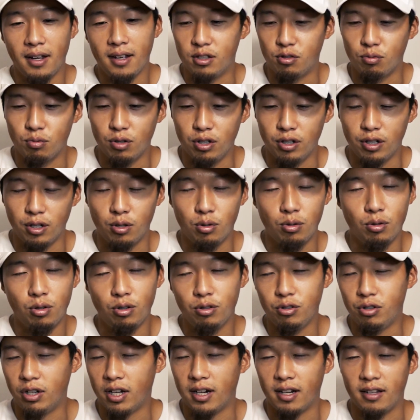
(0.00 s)
It's really
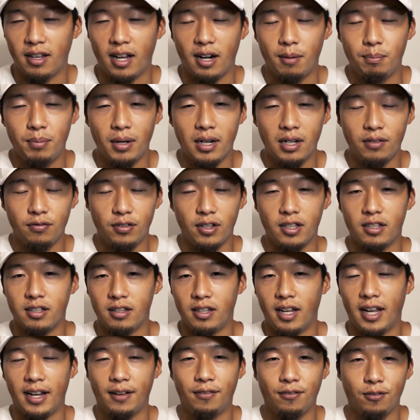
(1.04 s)
cool. You get a lot of
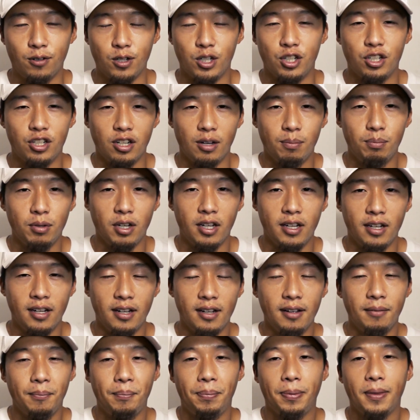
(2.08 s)
benefits like free
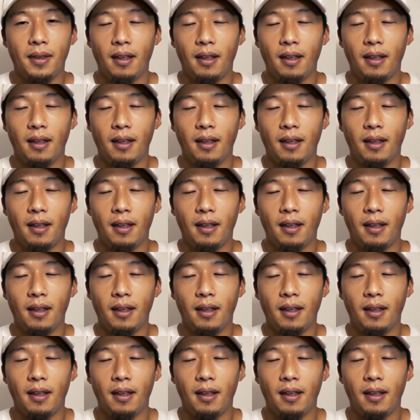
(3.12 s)
shipping.